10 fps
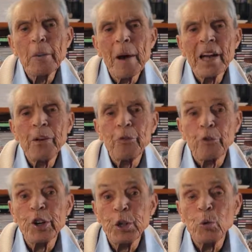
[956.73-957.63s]
he made
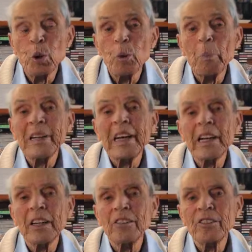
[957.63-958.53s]
free will
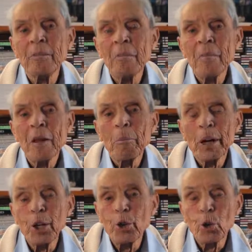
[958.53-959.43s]
beings,
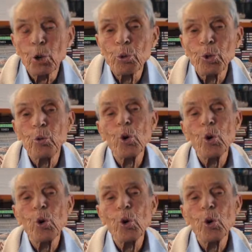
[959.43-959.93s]
but he thought it was